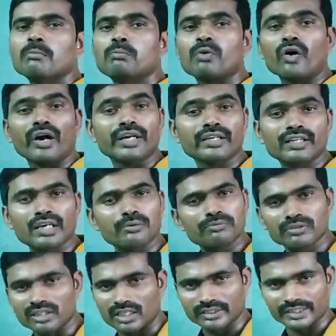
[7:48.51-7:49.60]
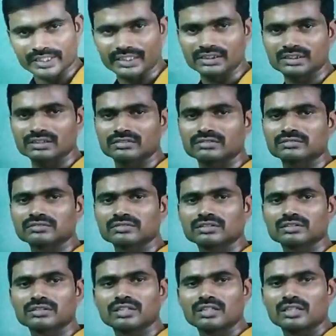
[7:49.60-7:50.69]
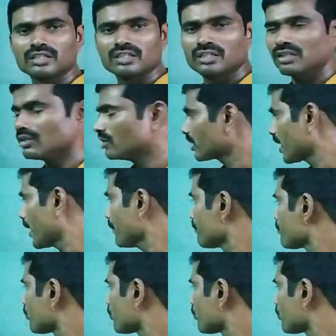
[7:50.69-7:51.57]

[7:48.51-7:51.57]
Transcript: point of concurrence. Okay,